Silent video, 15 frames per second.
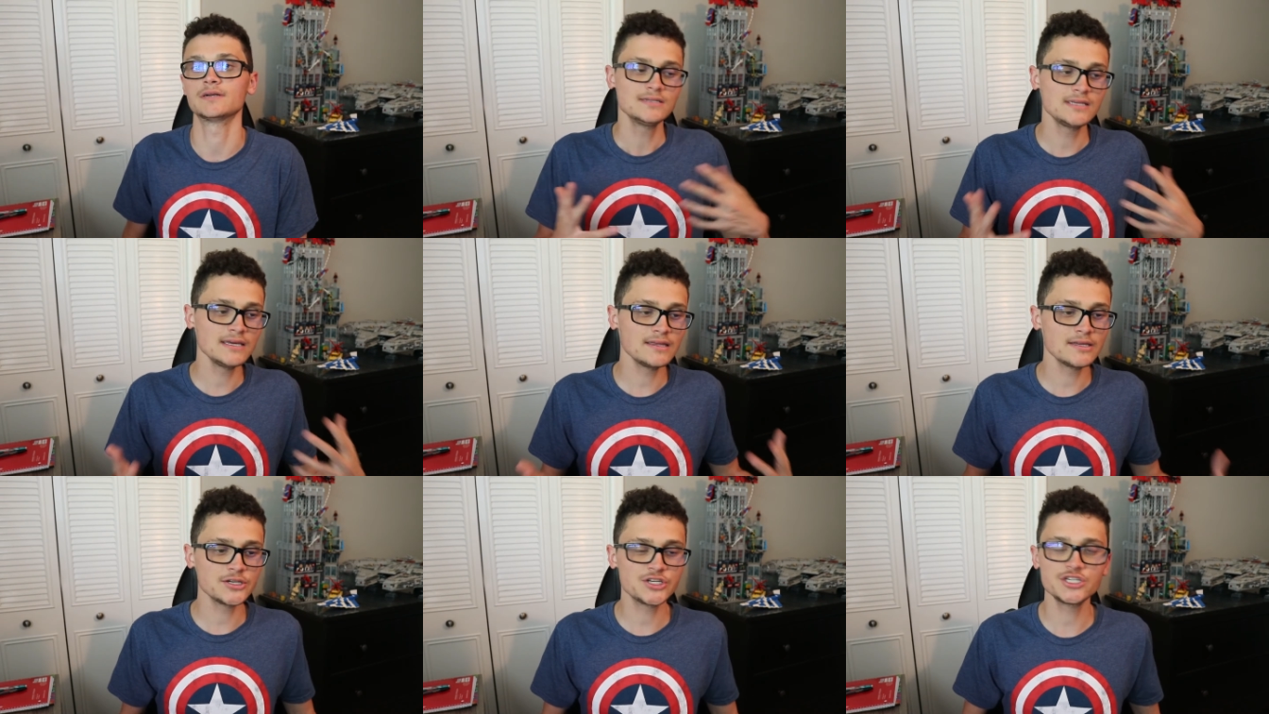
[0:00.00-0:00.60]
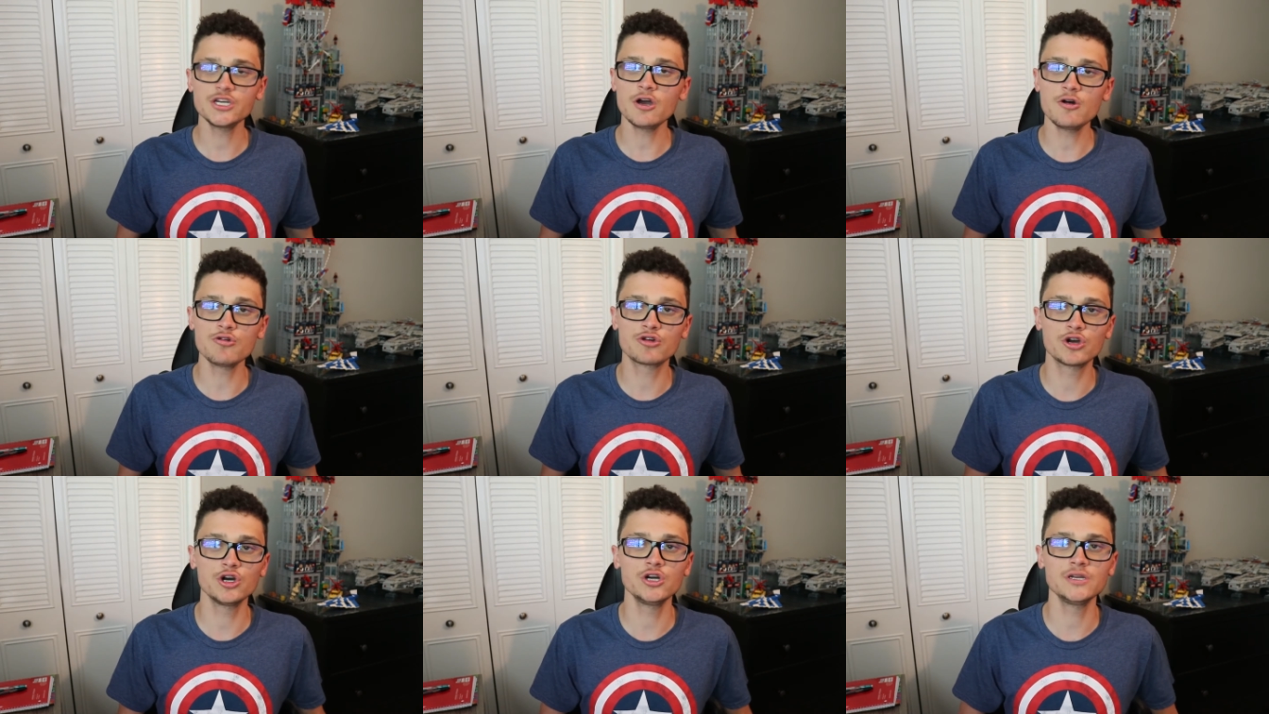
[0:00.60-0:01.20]
See, this
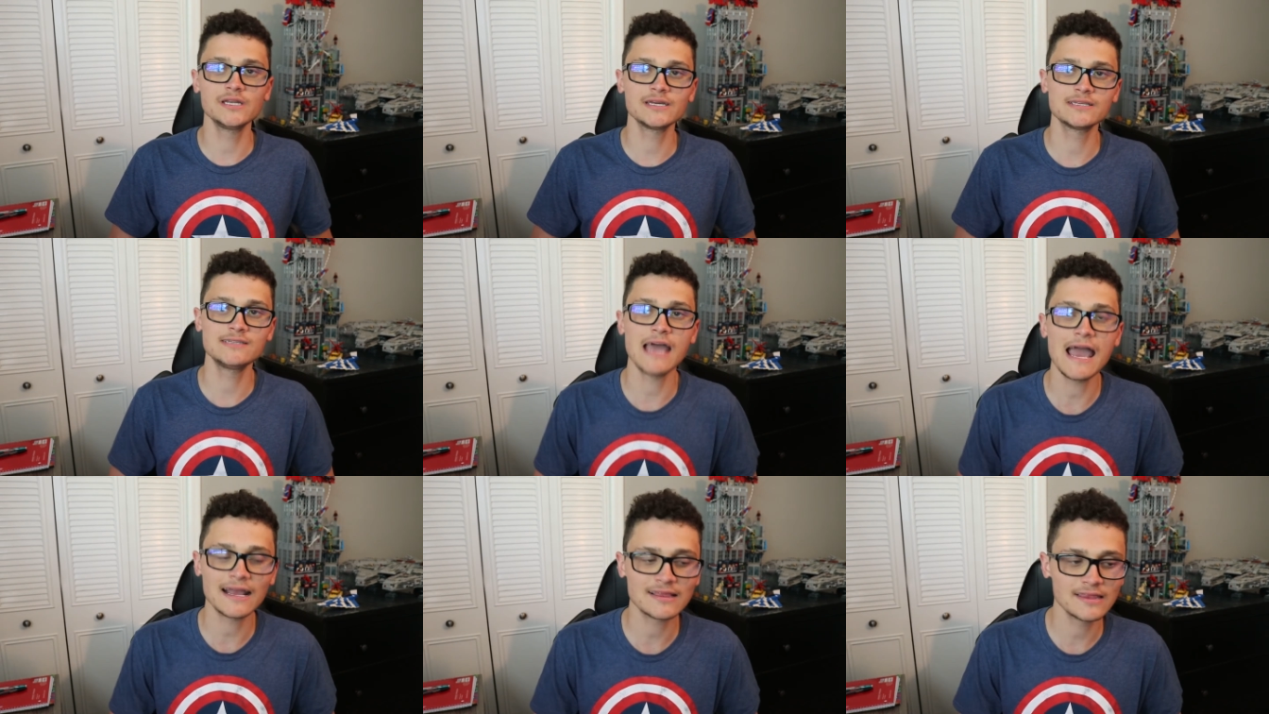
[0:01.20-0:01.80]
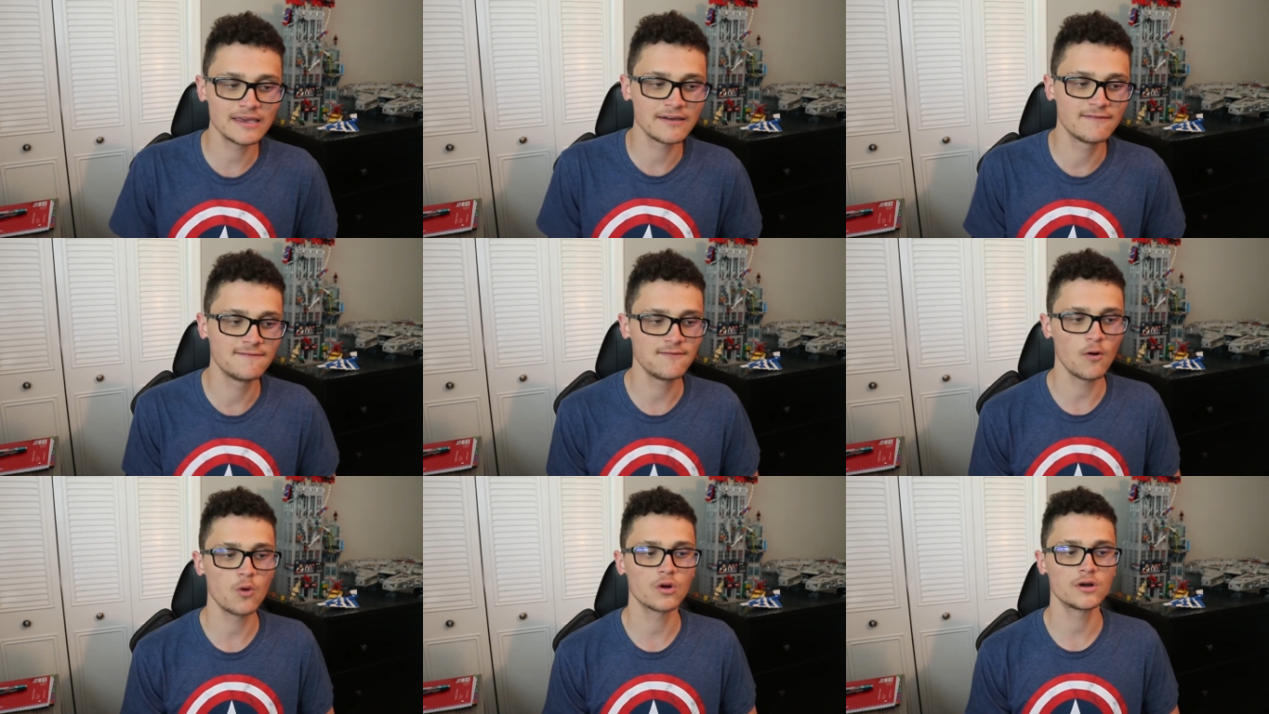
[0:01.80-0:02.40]
show couldn't exactly
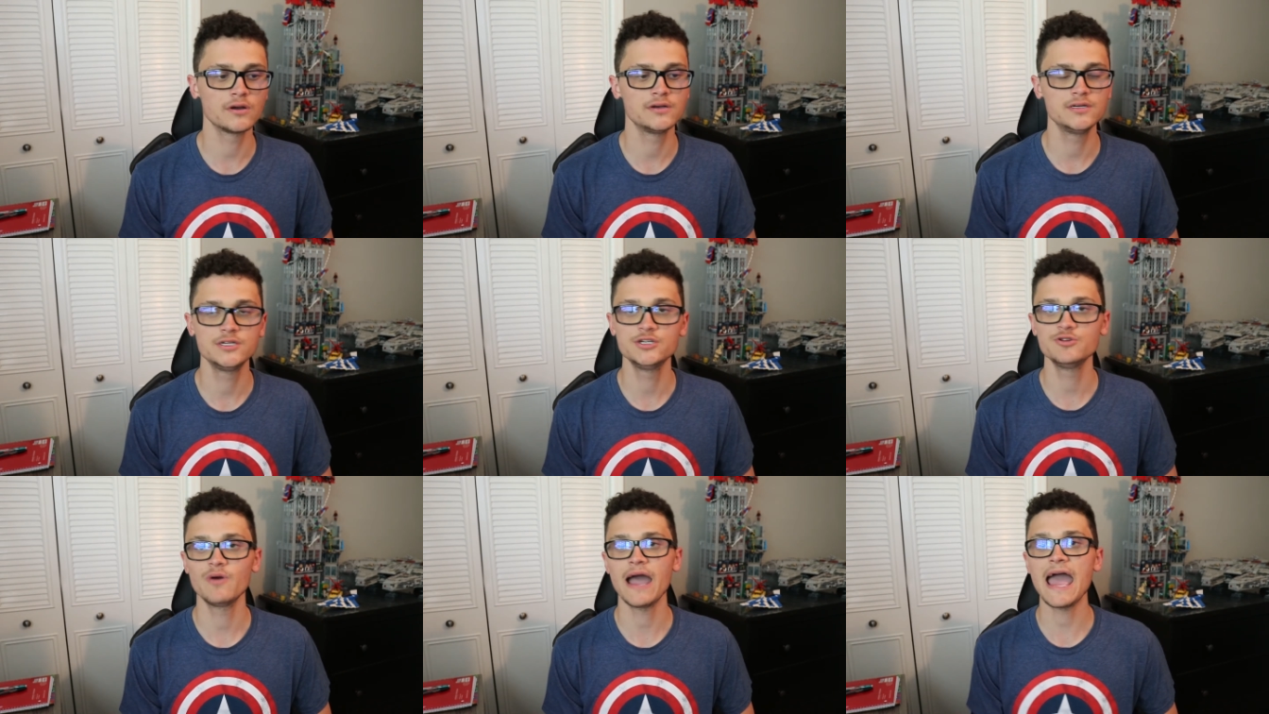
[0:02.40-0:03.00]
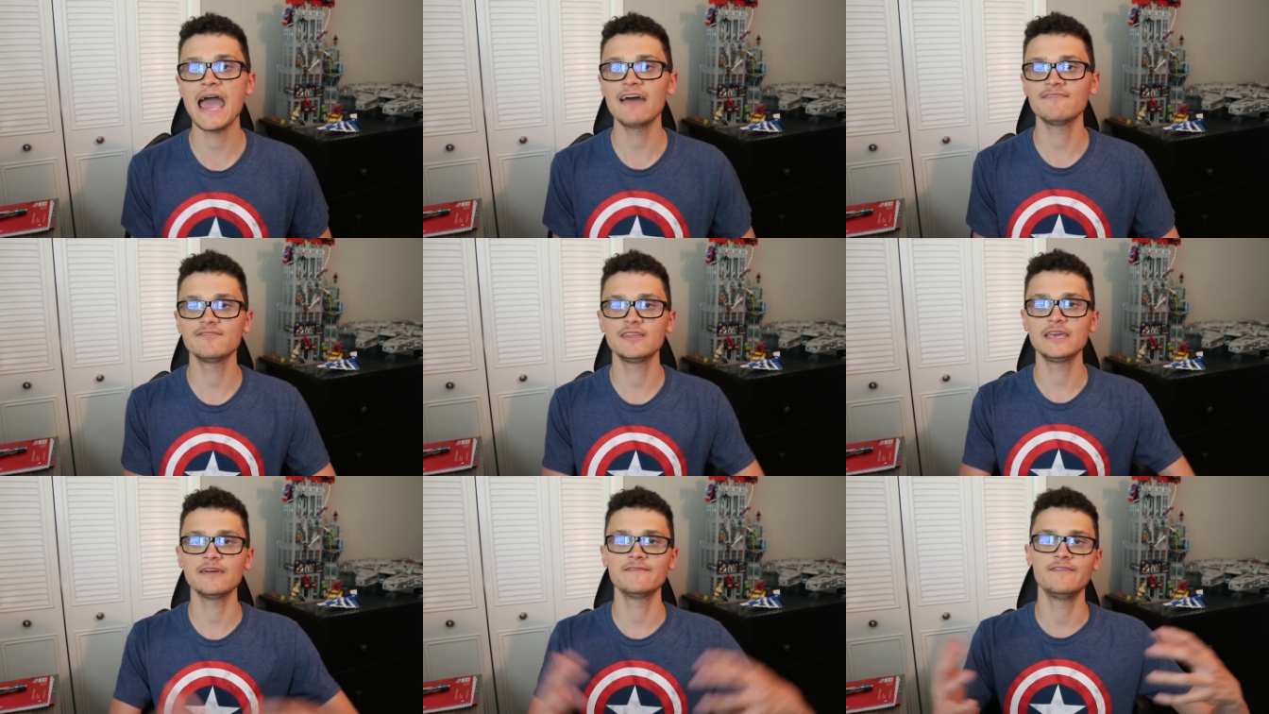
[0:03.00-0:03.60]
afford to have
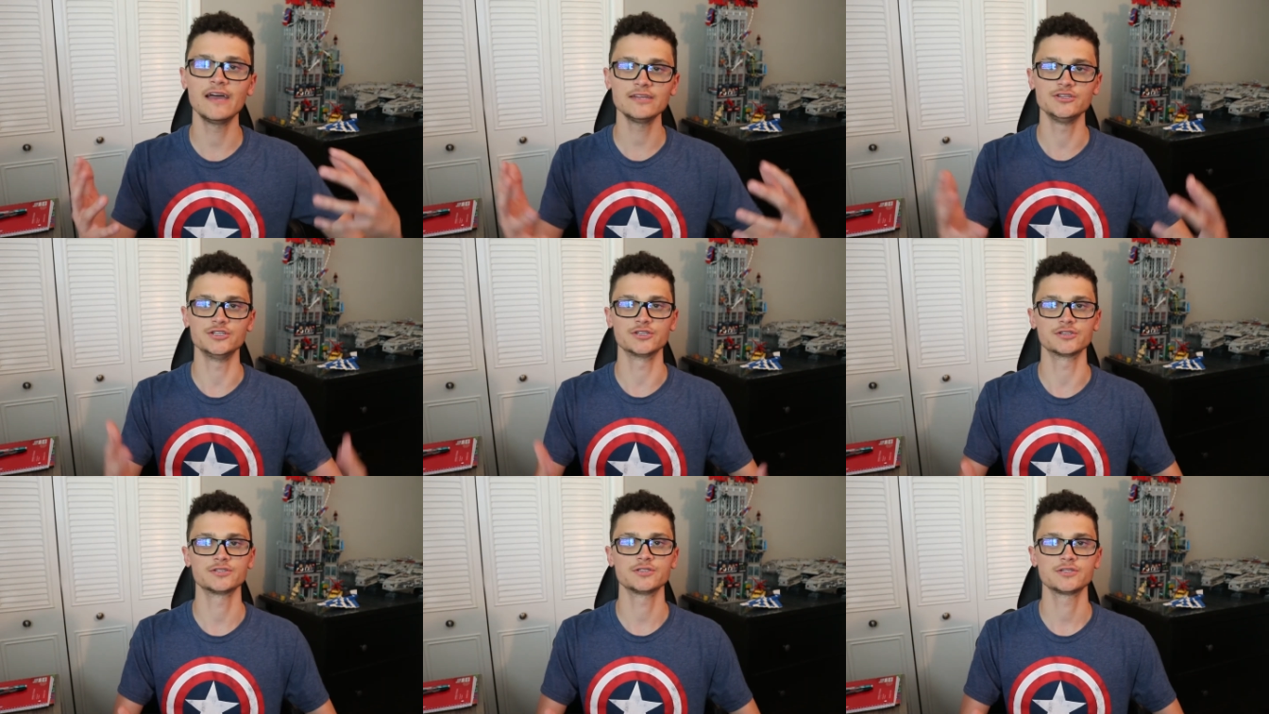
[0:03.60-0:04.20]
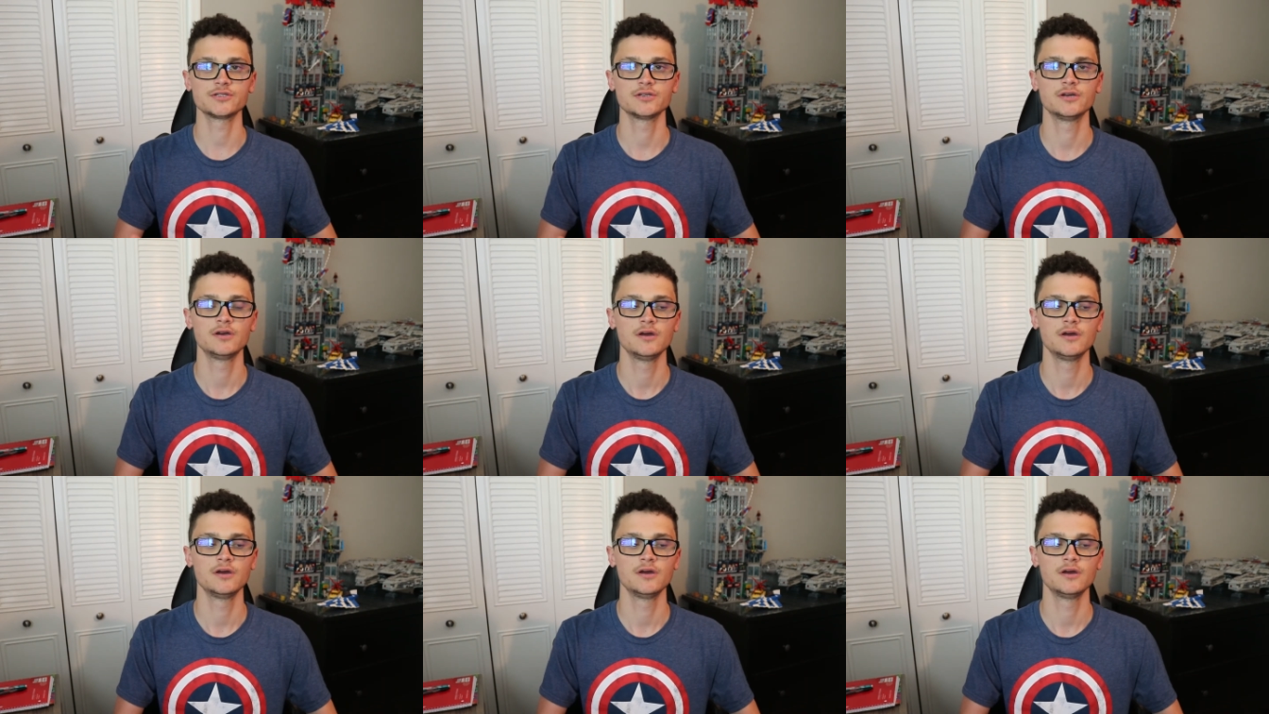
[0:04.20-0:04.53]
the Avengers.